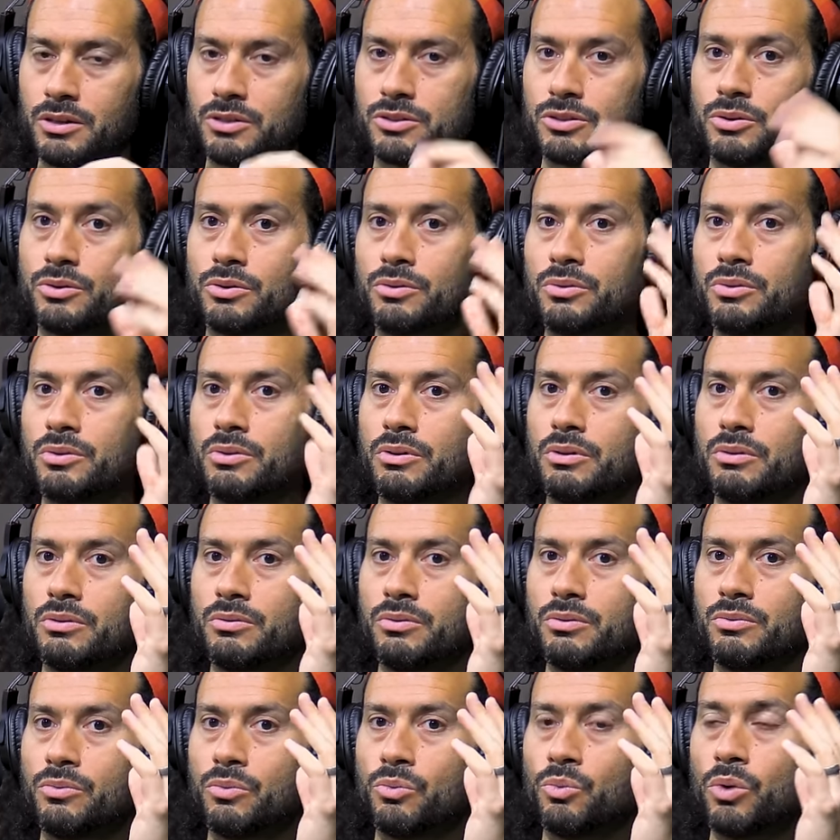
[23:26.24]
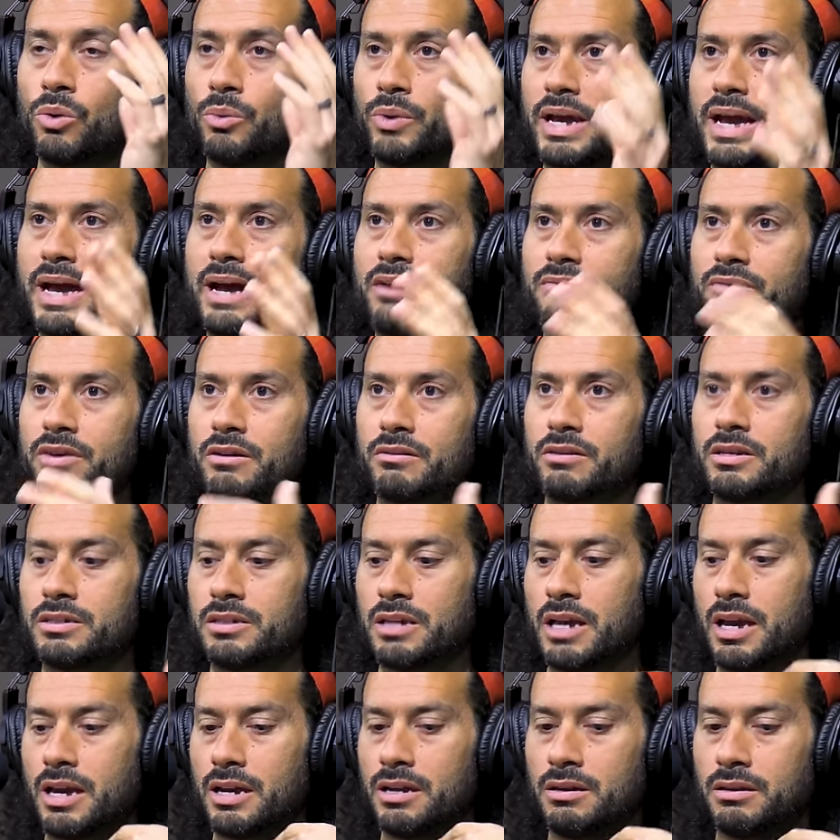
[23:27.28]
So, what we have here
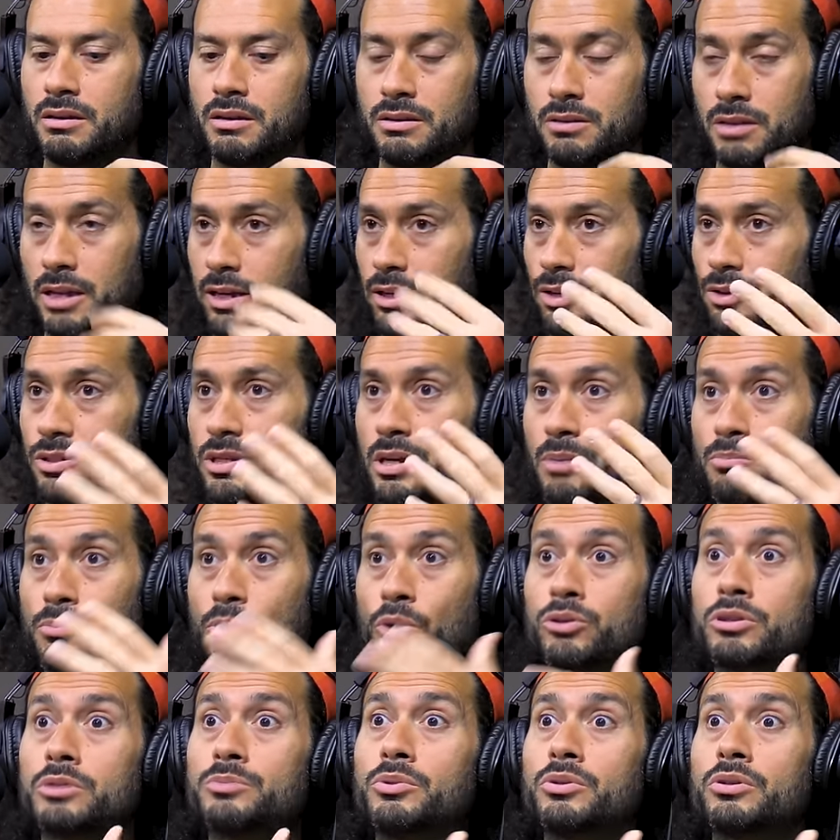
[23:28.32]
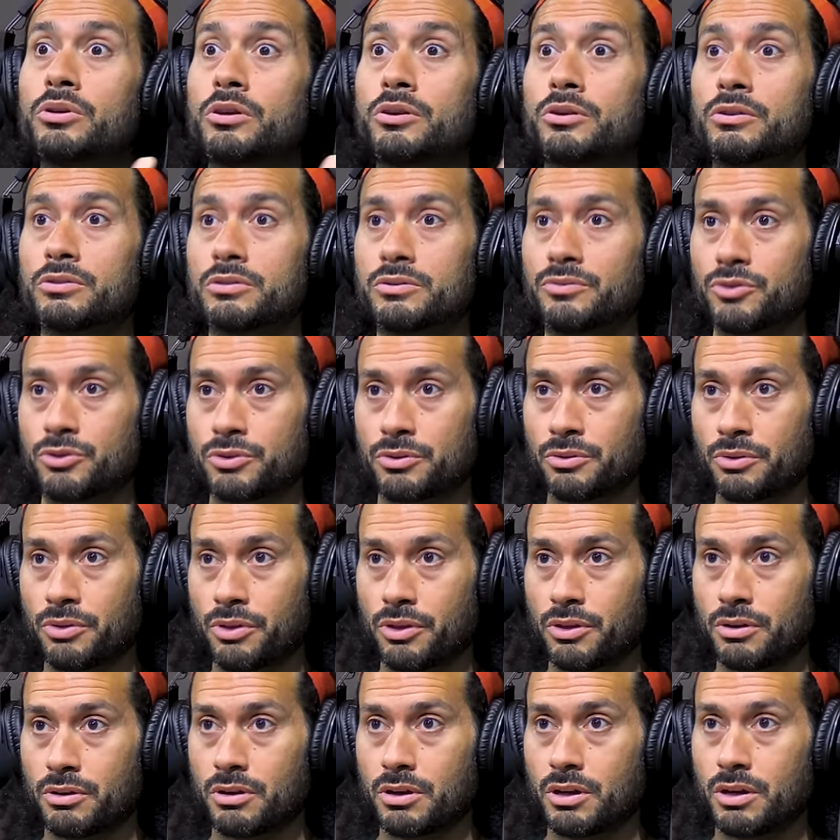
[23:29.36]
is a, like you said, multiple kernels of truth.
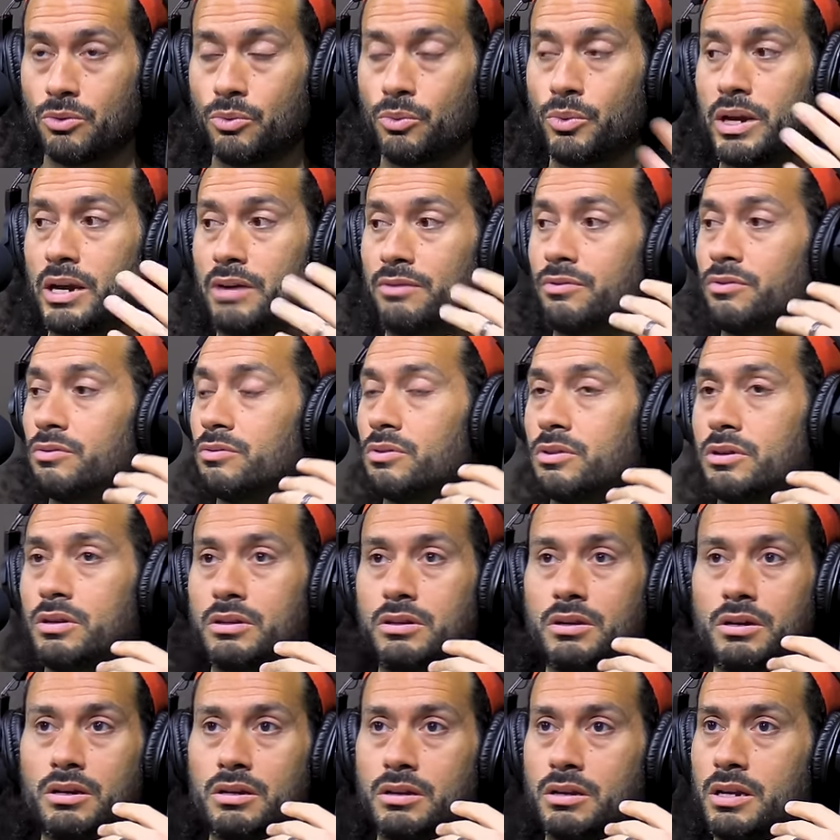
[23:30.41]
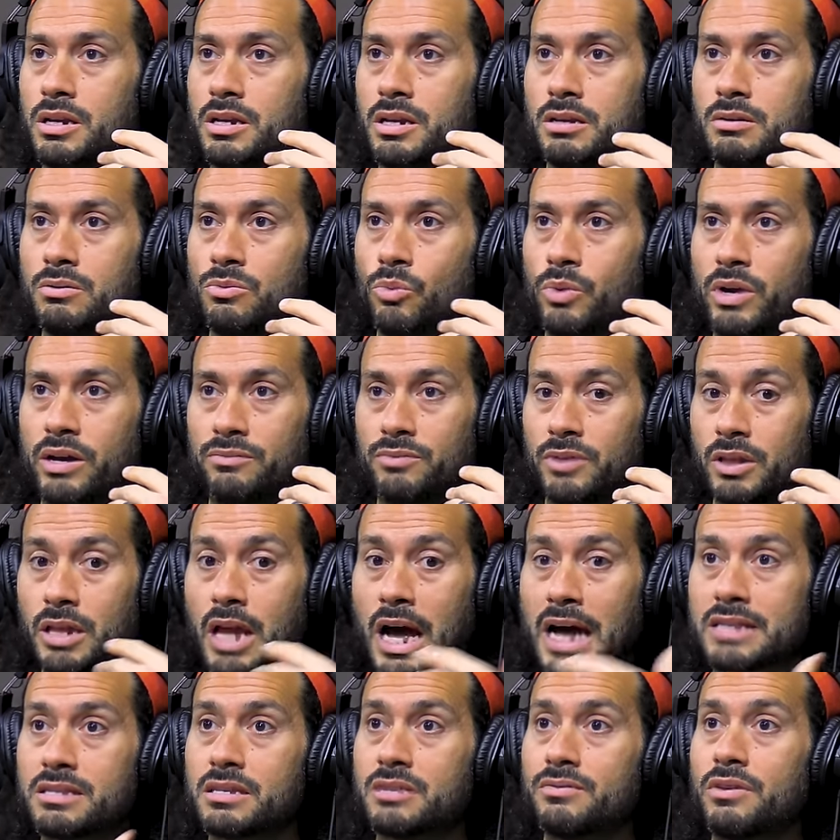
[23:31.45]
We have, uh, in, uh, we have
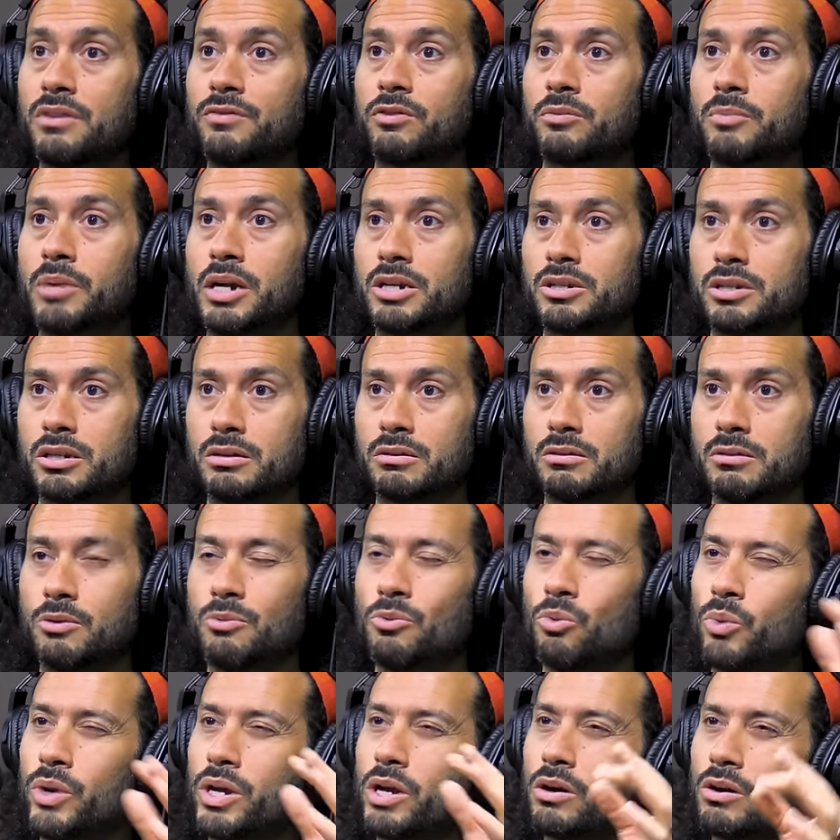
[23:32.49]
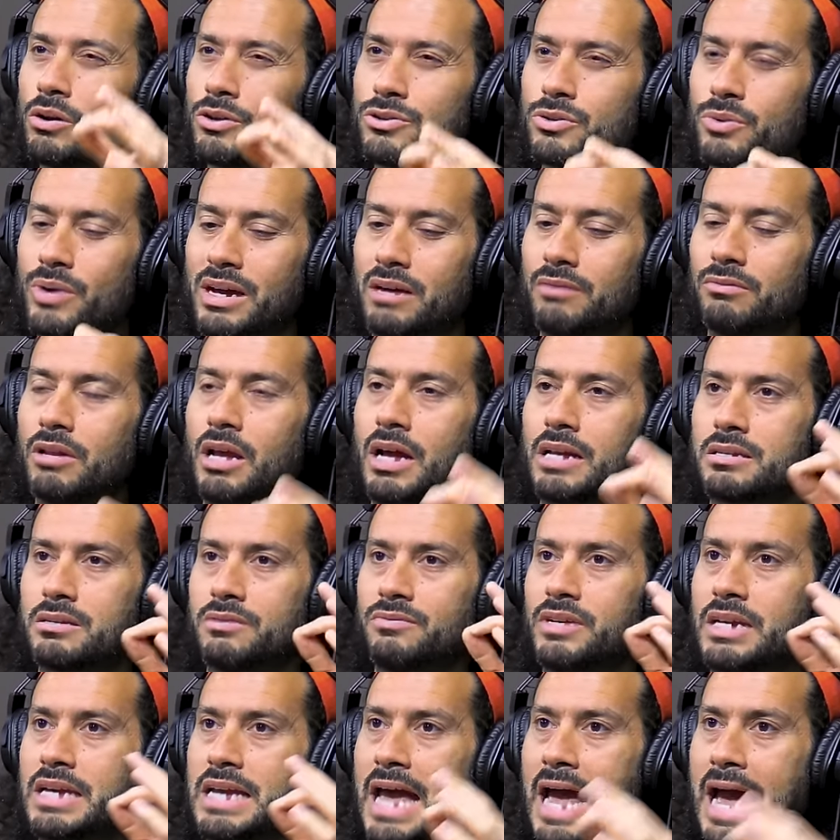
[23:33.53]
lots of information. We also have lots
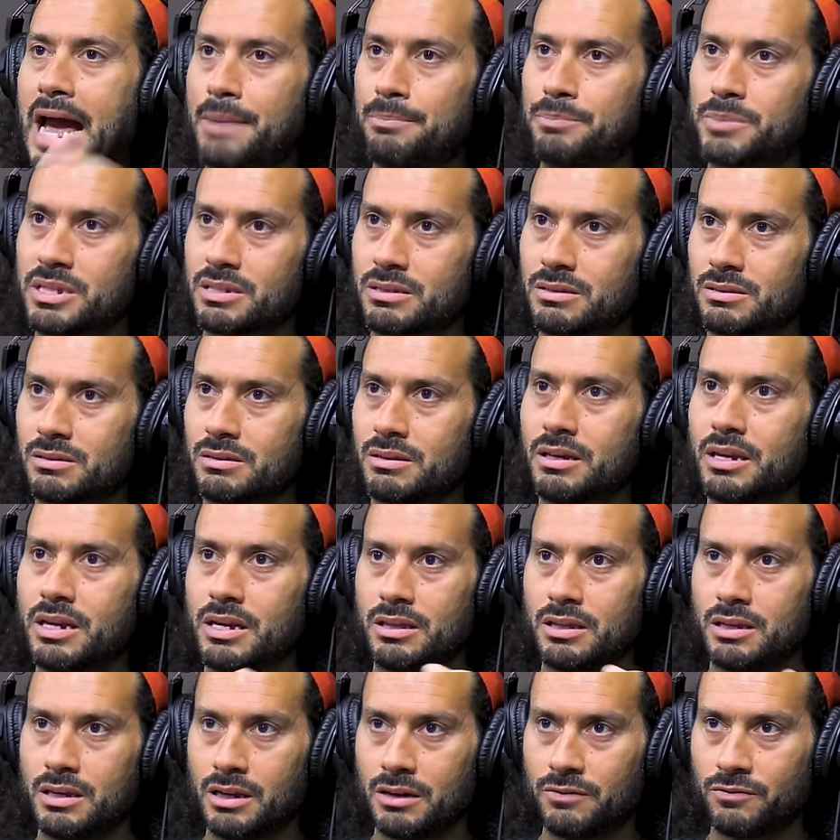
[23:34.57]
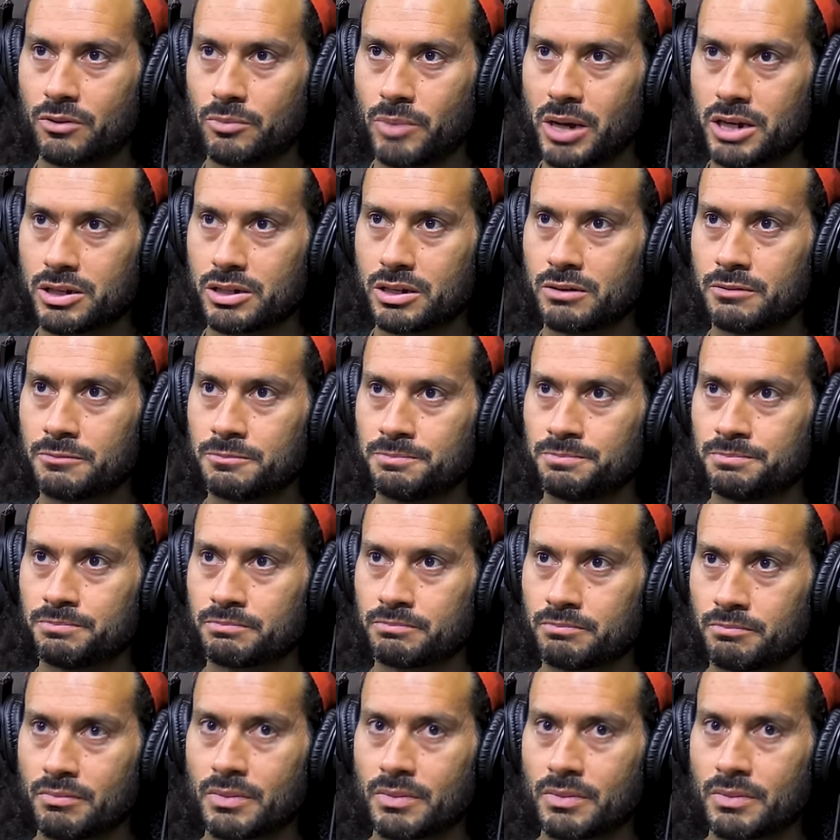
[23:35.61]
of gaps in the information. Yeah.